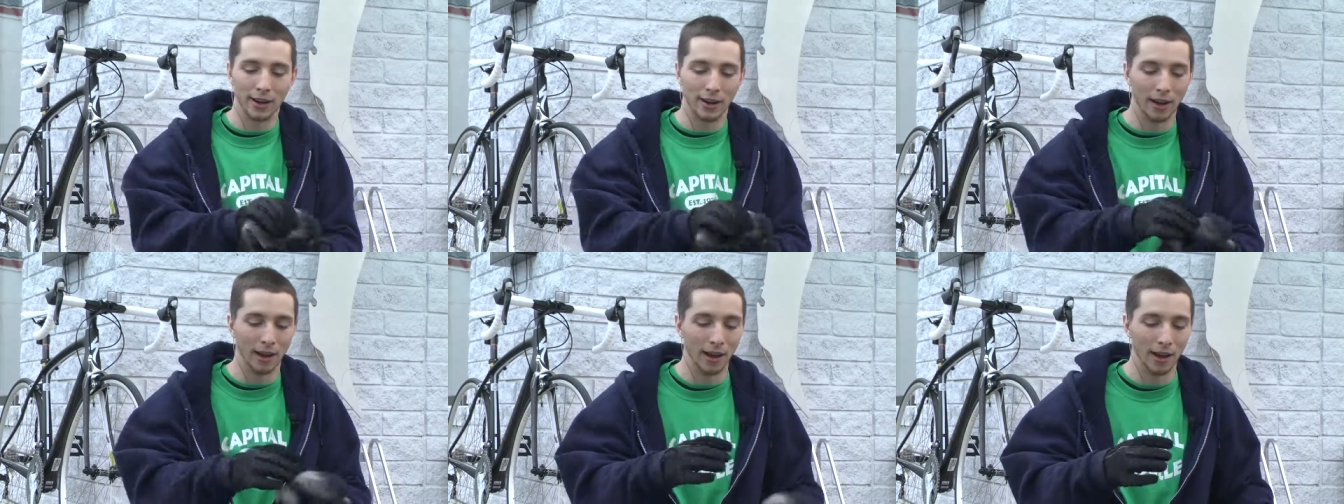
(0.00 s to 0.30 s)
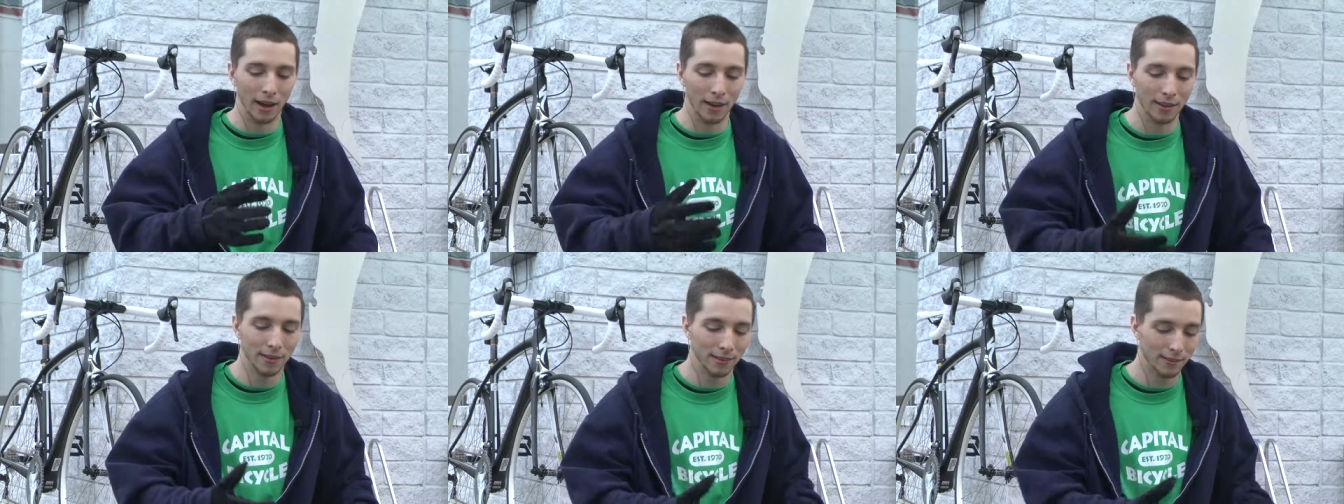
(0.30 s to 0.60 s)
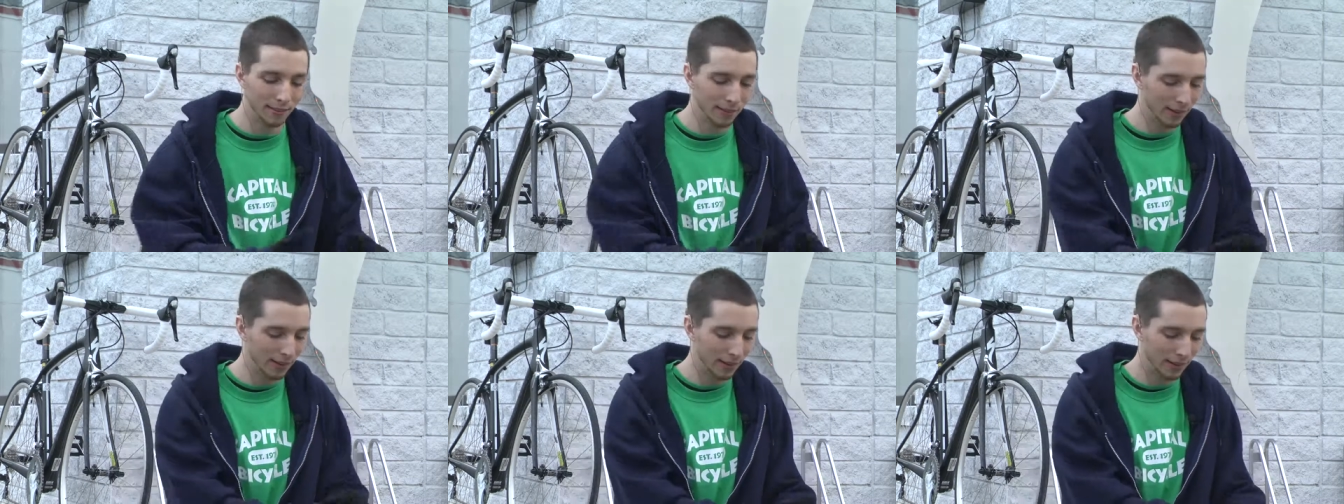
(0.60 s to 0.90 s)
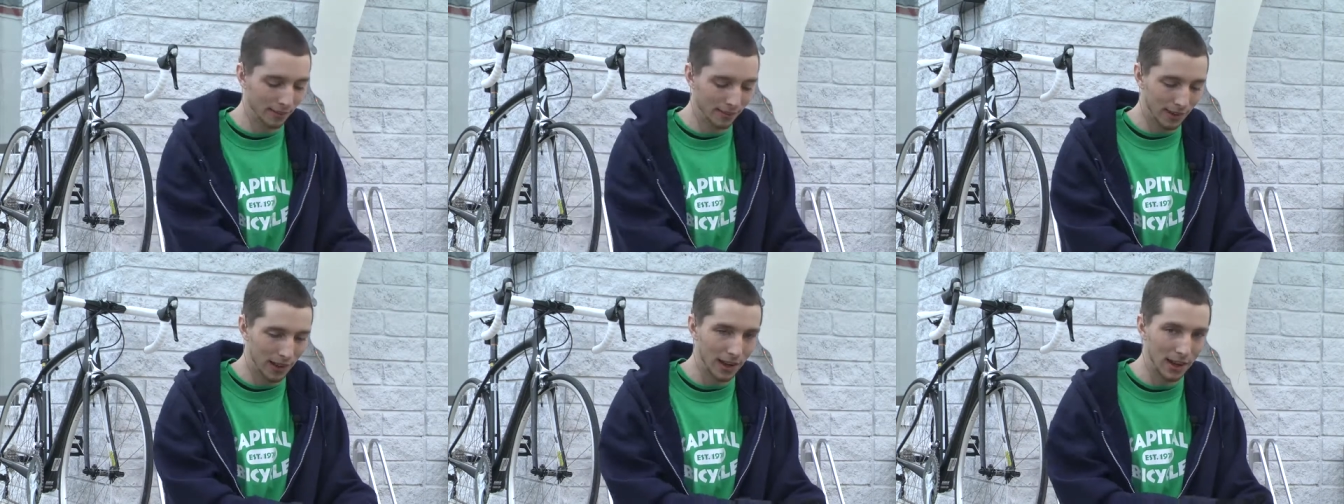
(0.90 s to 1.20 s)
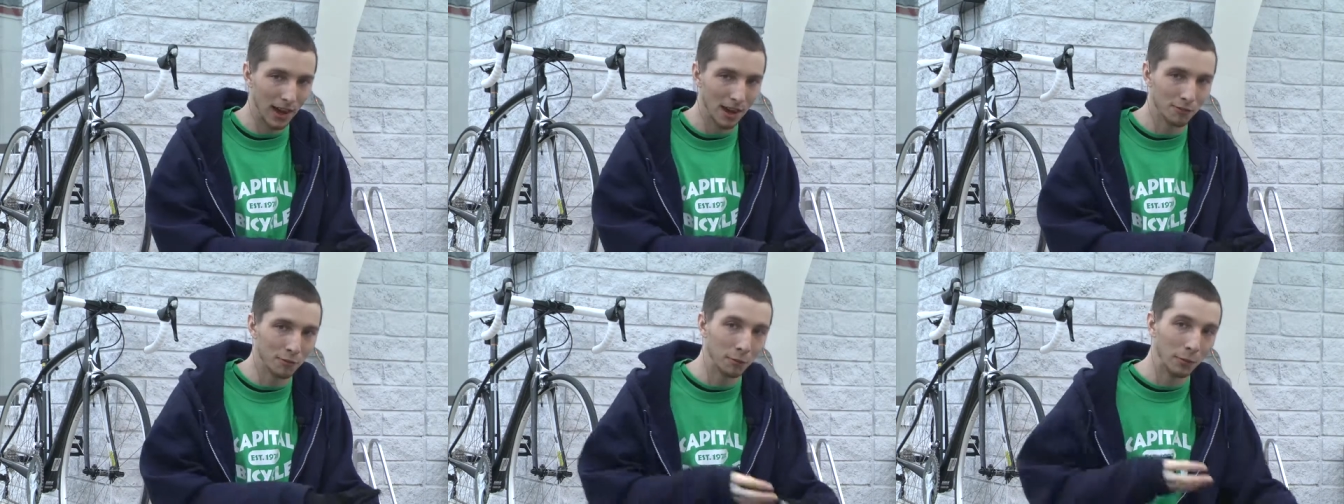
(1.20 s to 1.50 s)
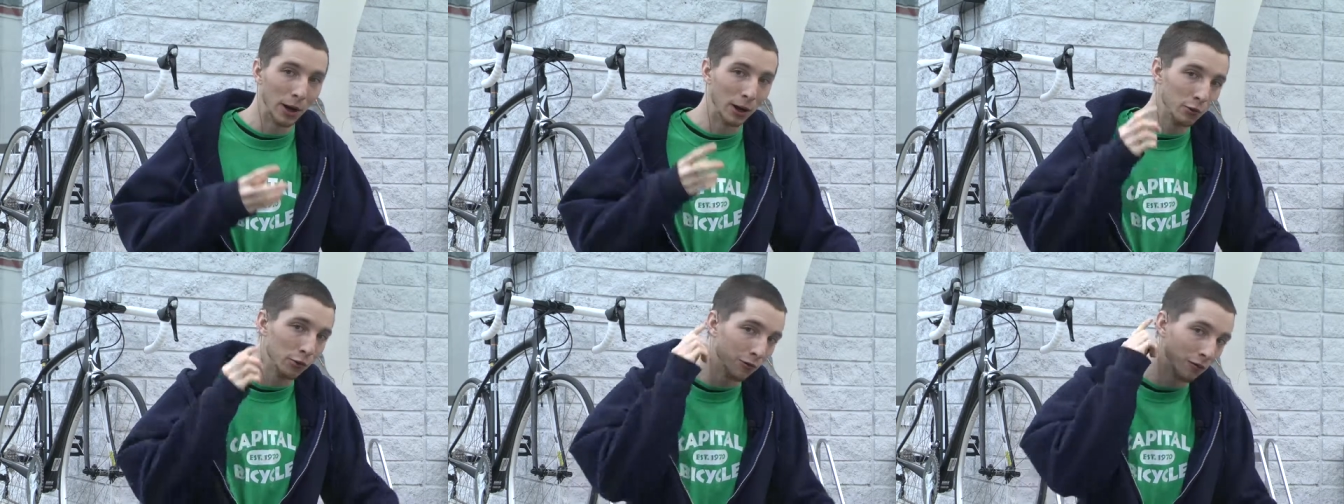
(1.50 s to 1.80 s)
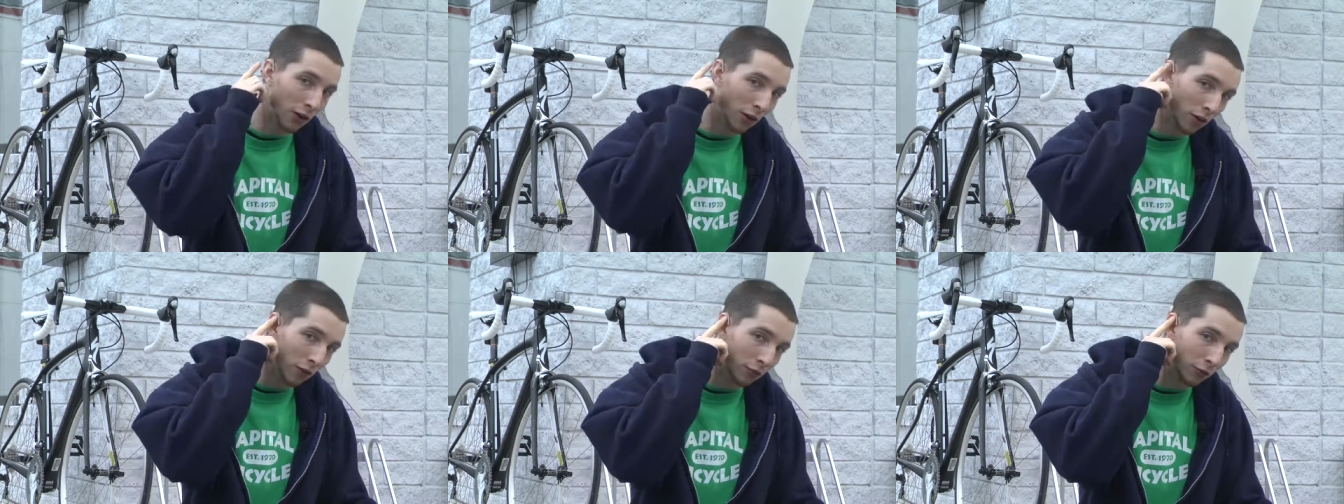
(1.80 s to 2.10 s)
Uh, I have a
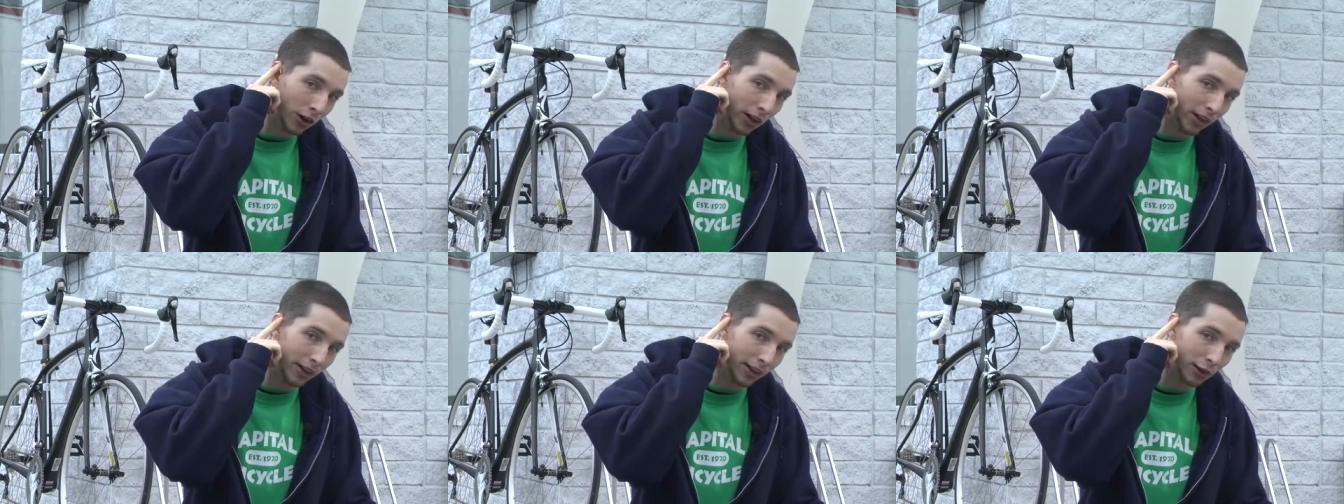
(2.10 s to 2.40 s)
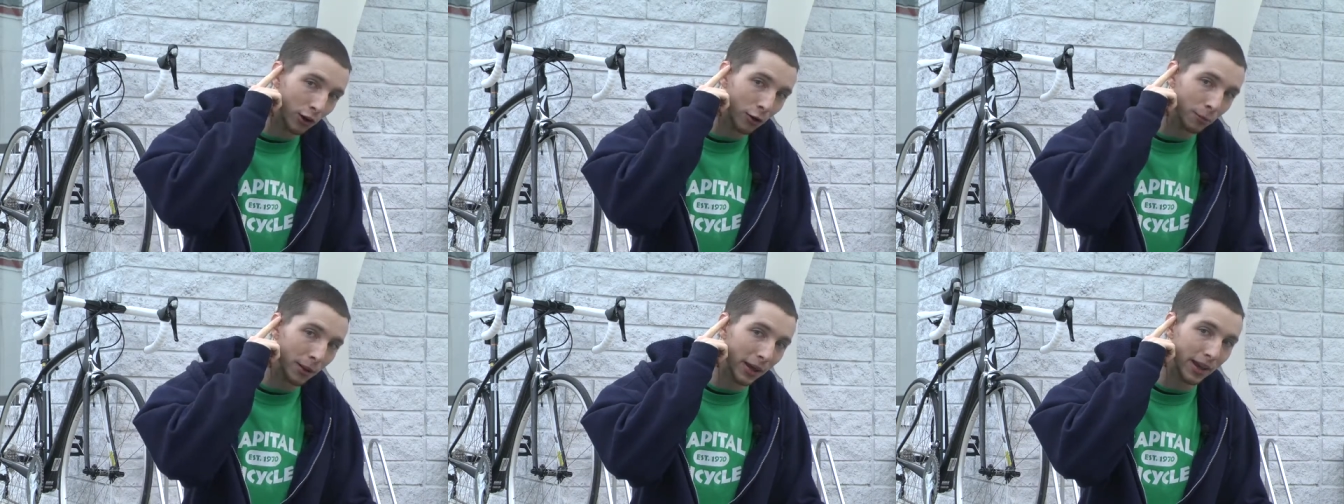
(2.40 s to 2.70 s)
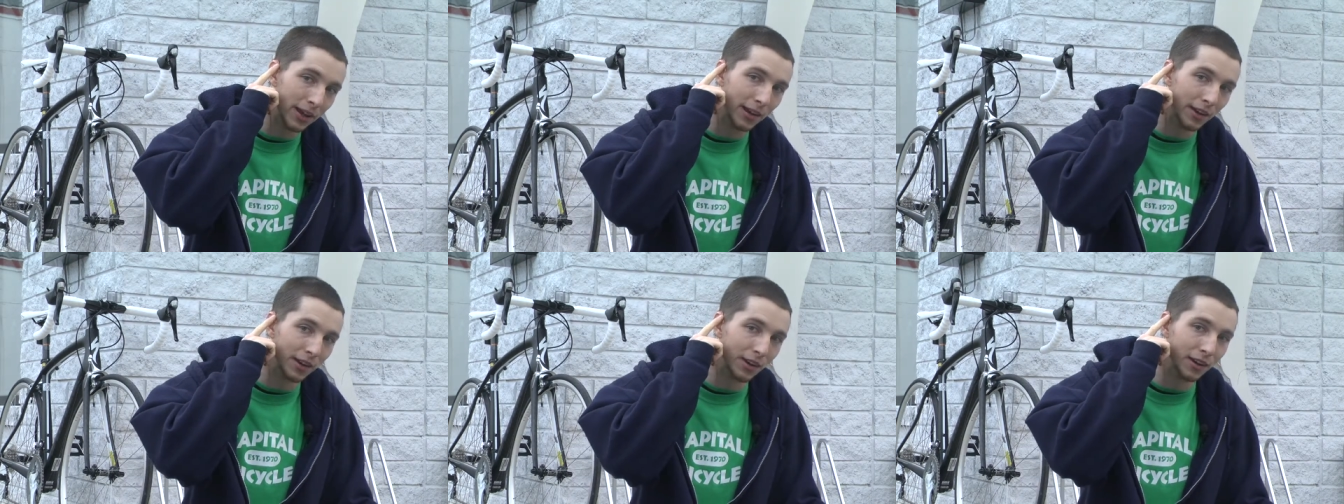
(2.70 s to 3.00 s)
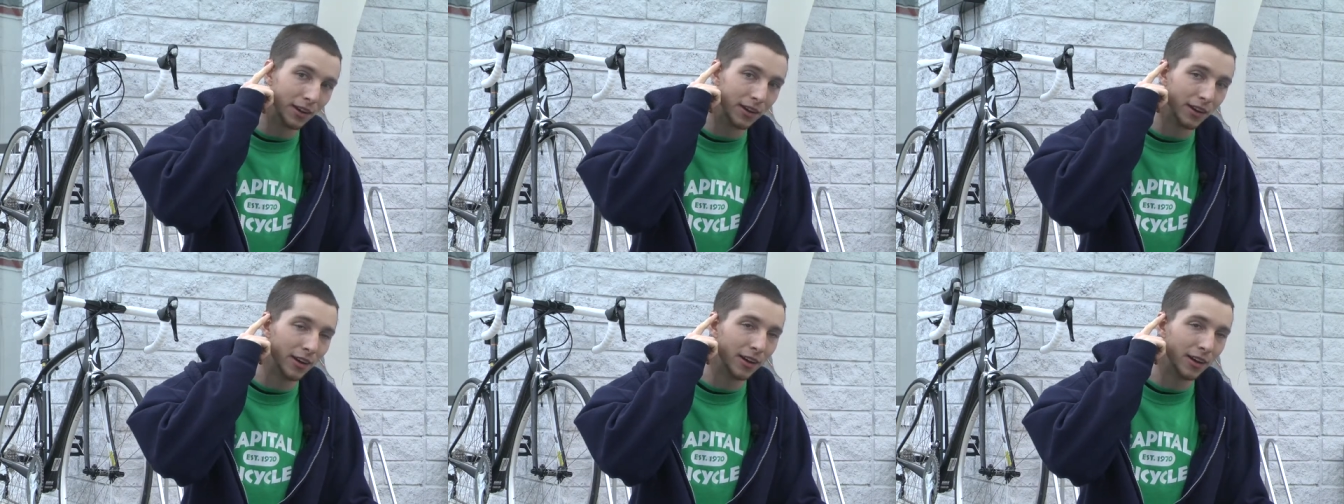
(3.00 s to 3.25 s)
microphone right here on my ear.